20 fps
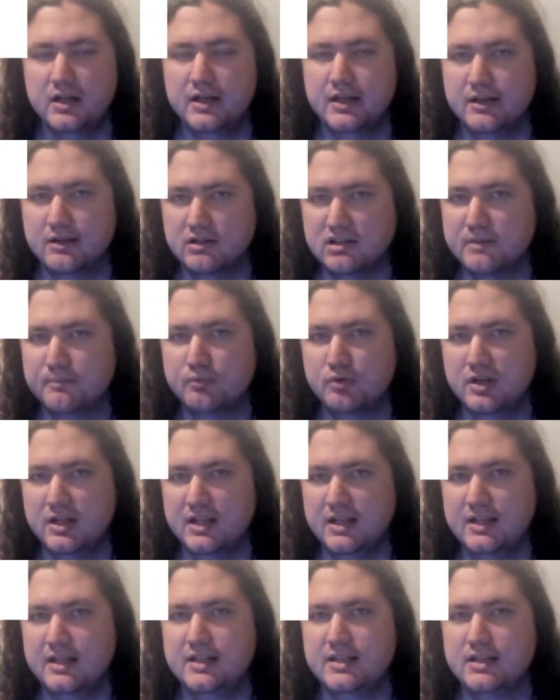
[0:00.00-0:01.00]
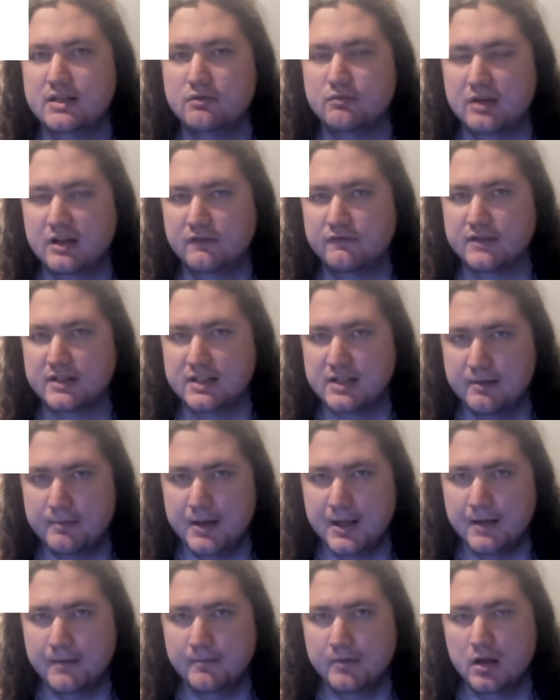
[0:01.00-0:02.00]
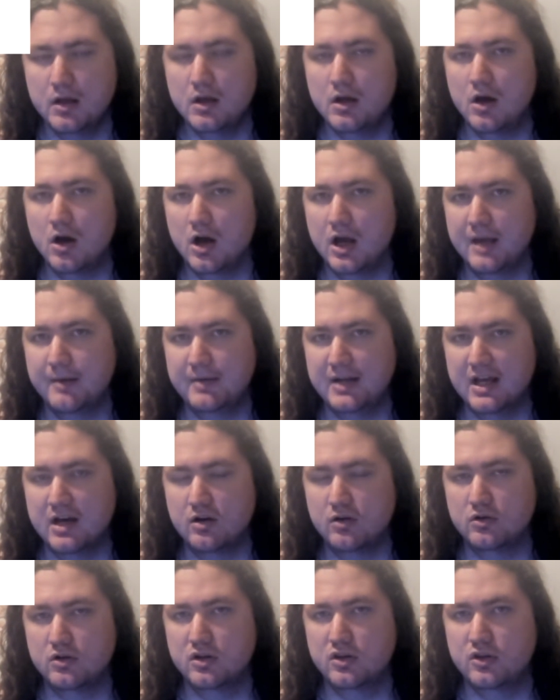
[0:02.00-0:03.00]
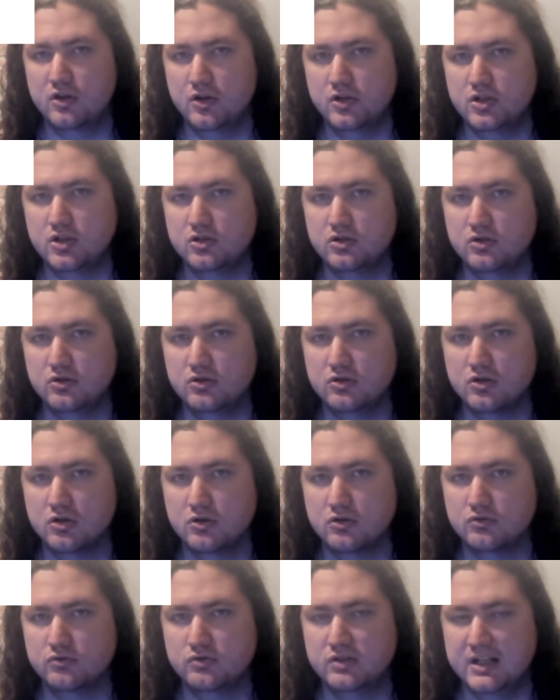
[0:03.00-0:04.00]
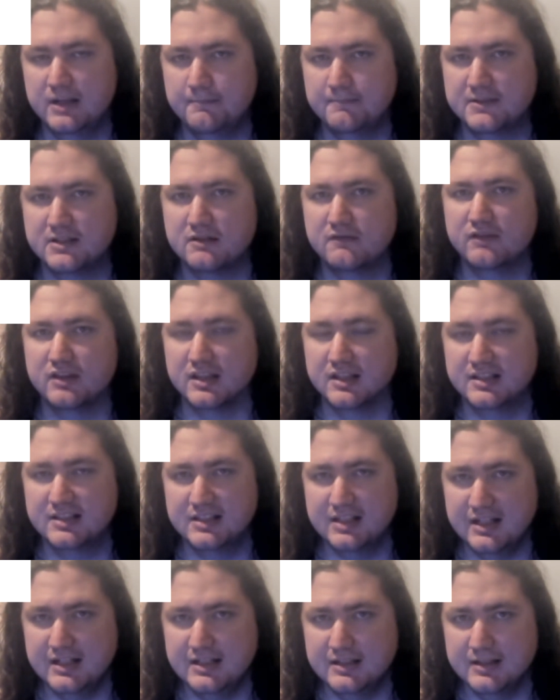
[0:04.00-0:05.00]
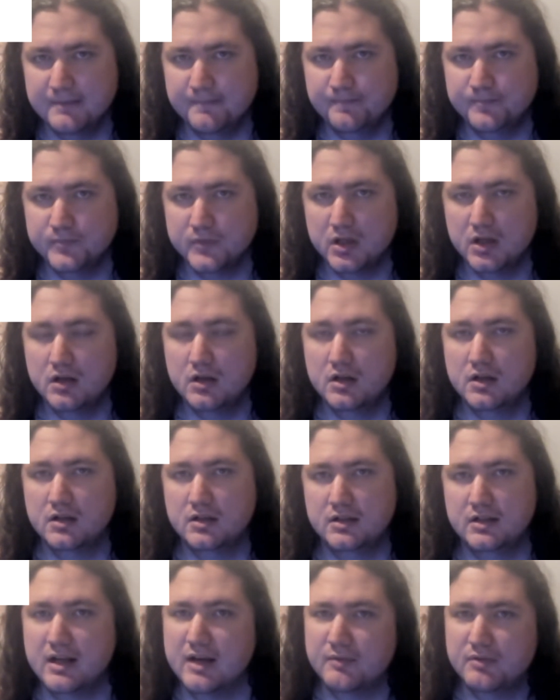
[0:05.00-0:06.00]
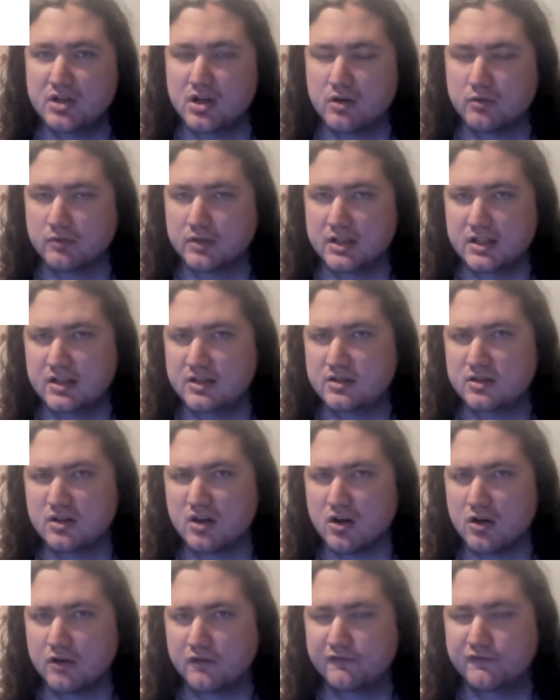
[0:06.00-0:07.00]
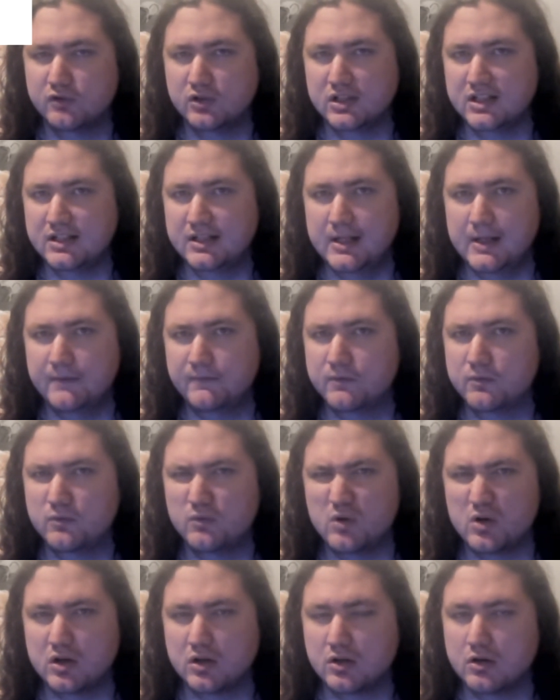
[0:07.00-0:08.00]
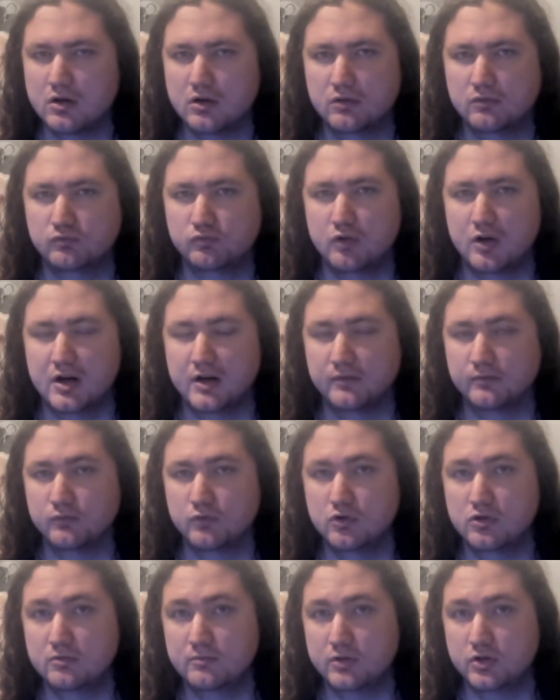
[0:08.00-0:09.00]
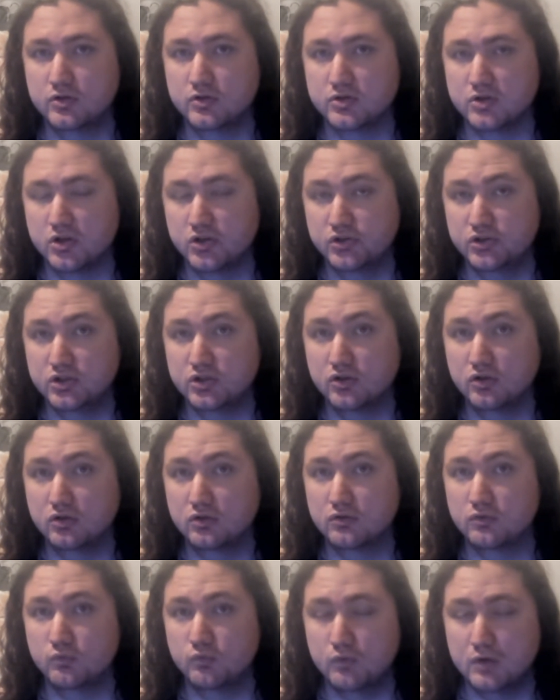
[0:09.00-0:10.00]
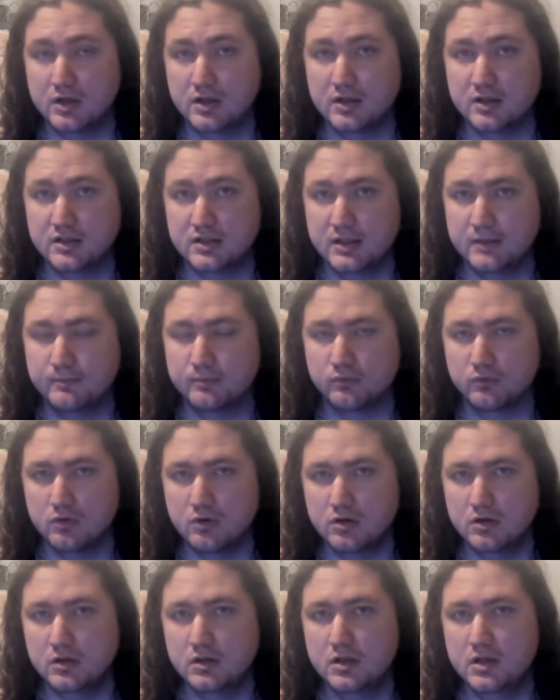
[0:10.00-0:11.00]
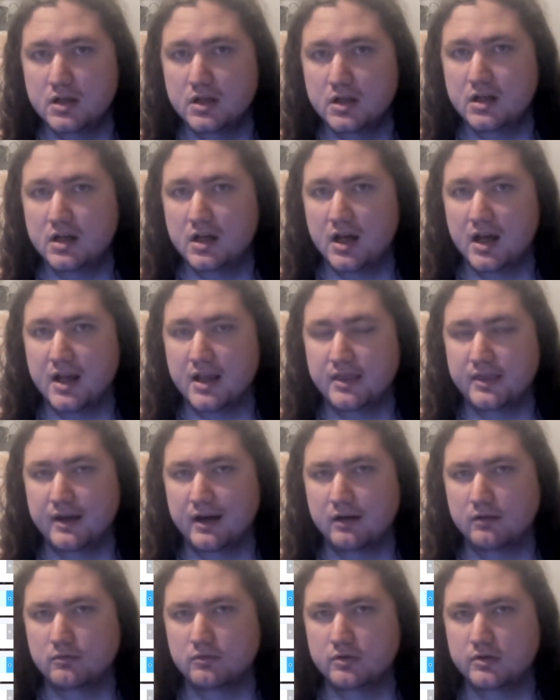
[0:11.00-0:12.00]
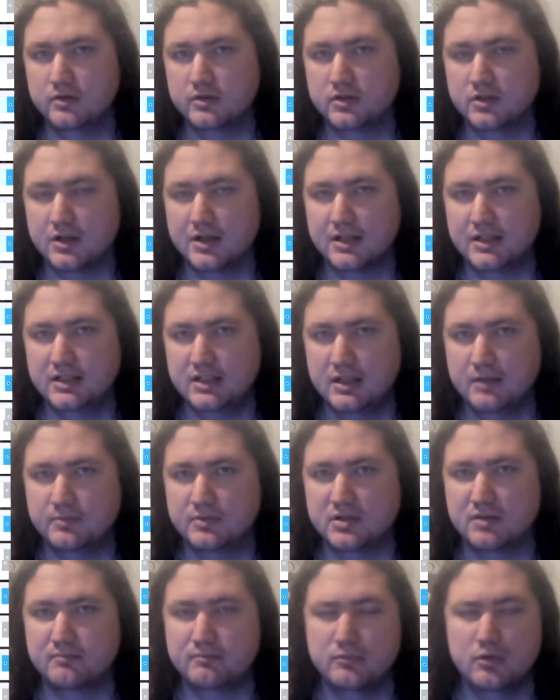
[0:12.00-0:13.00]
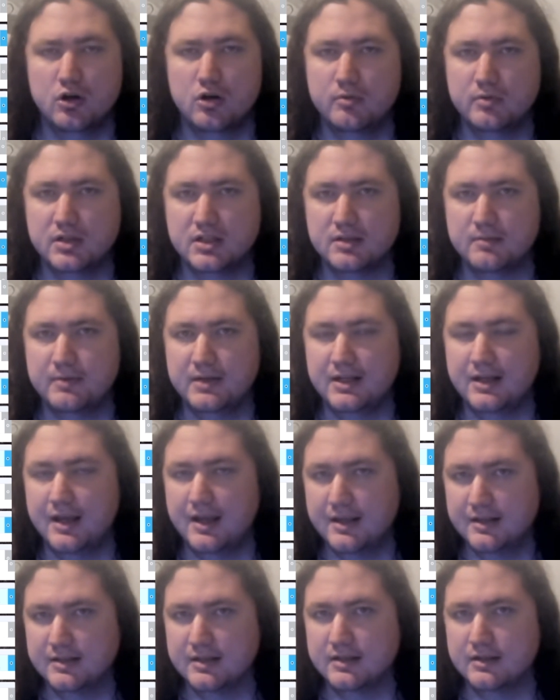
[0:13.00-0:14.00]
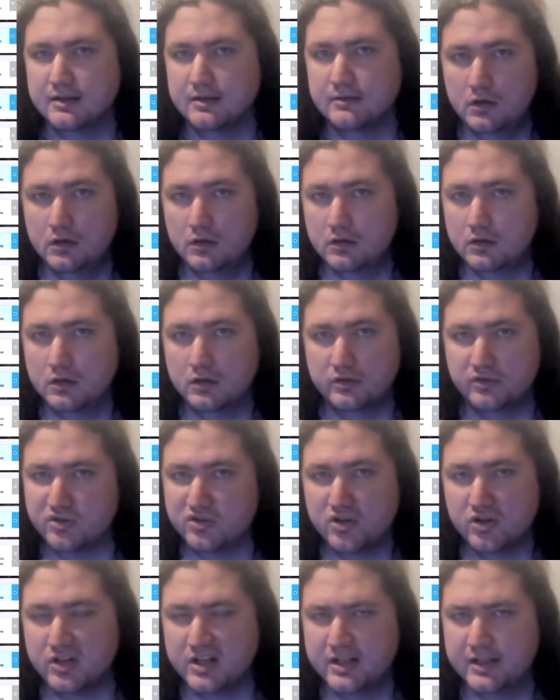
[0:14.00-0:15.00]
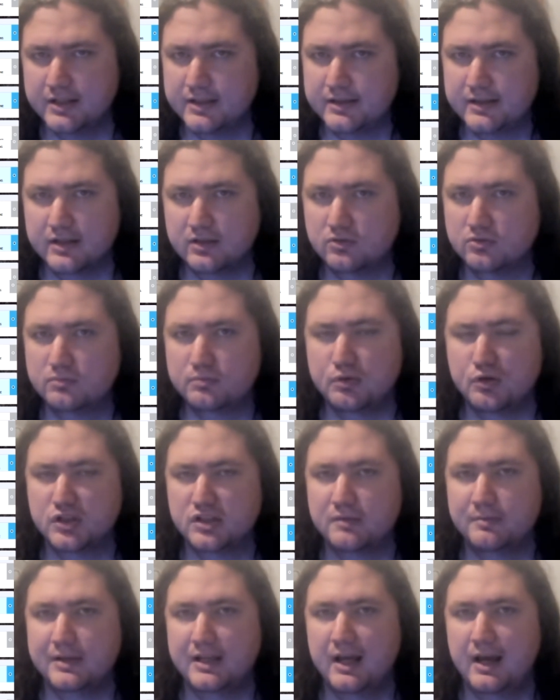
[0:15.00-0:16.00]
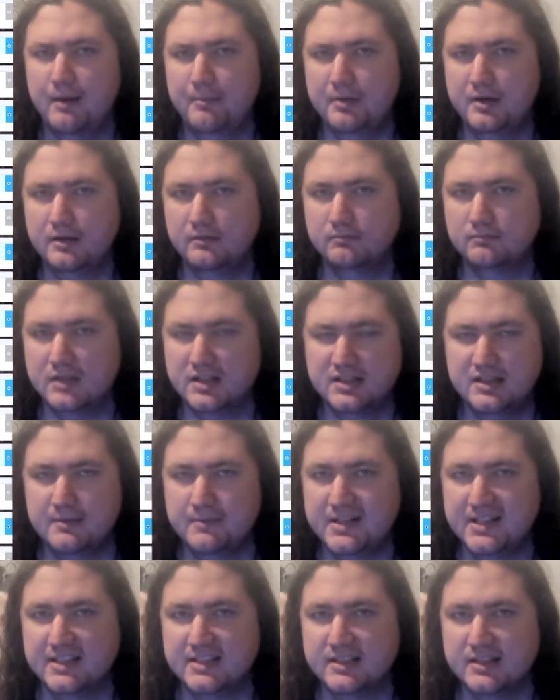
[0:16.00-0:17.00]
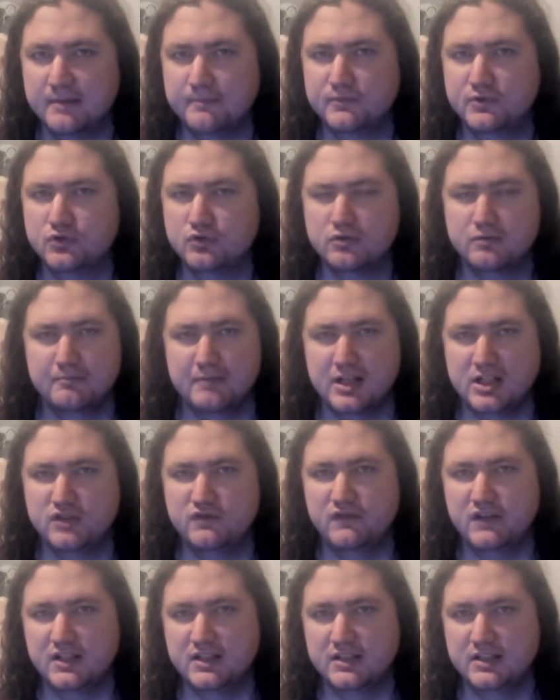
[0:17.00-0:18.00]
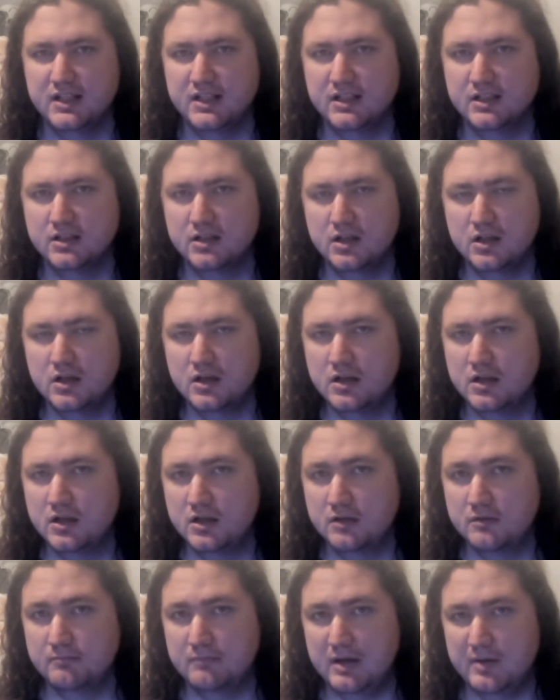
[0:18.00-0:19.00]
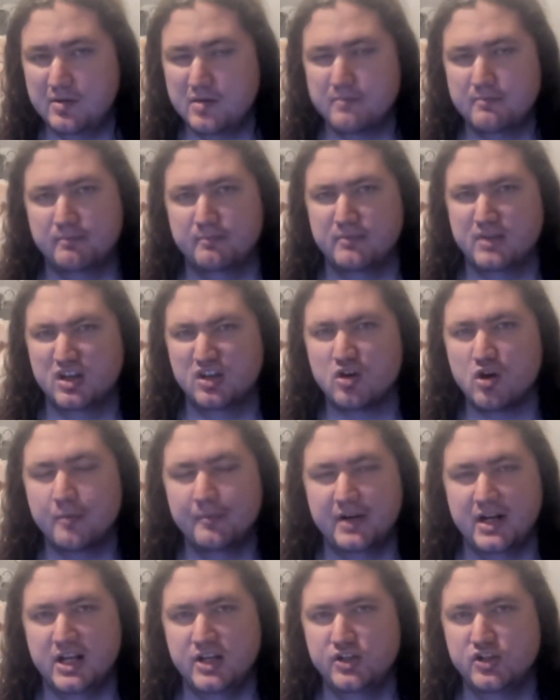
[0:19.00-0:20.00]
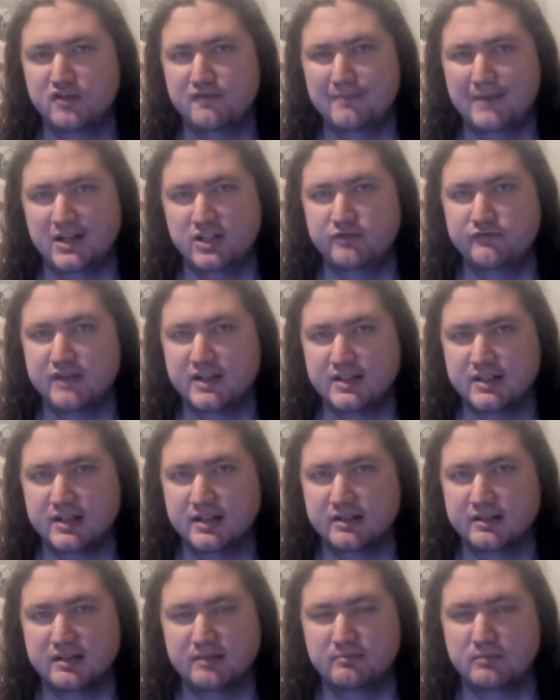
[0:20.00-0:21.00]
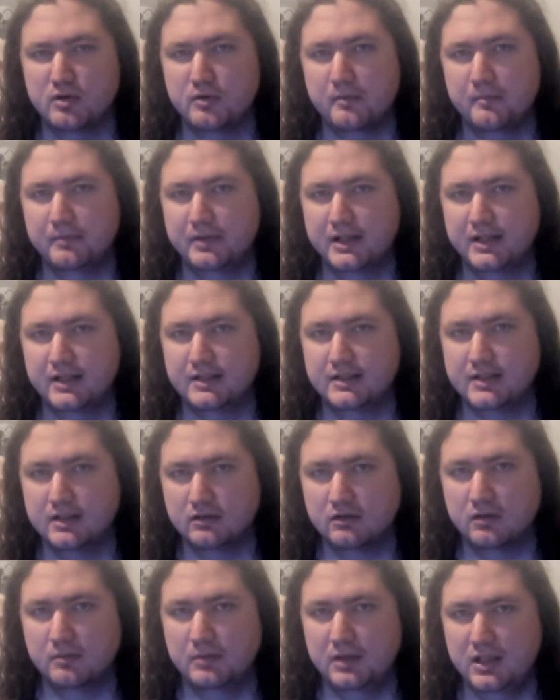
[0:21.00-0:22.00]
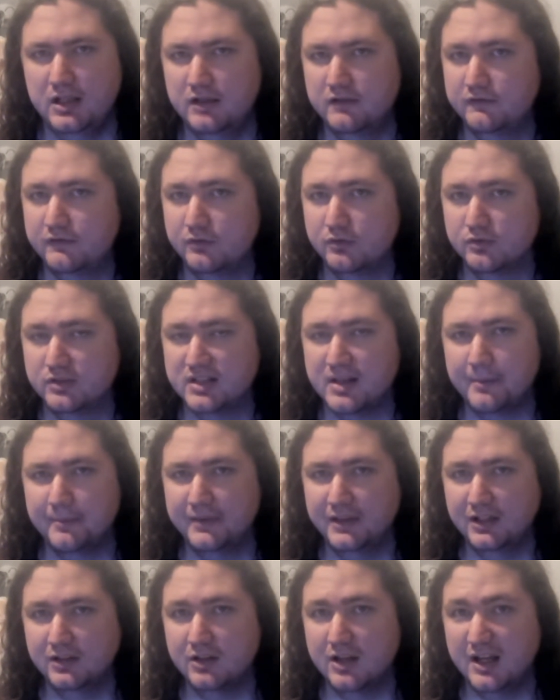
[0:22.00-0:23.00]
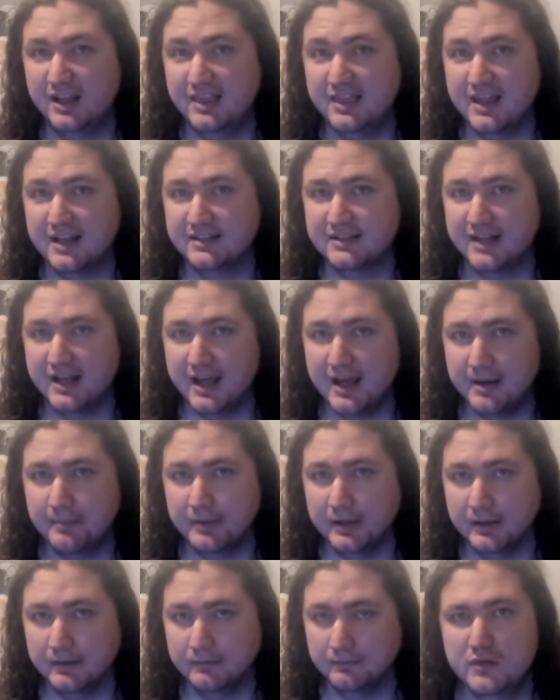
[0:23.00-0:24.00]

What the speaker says: It was a pretty easy week for tipping. I am now on 32 total tips for the season. Now we don't really need to go full in depth of what I got right and wrong because I only got one tip wrong, and that was I tipped Melbourne to beat Essendon. I don't know how that could possibly happen. It must have been some sort of match fixing, maybe a combination of match fixing and Melbourne playing terribly for something like that to happen.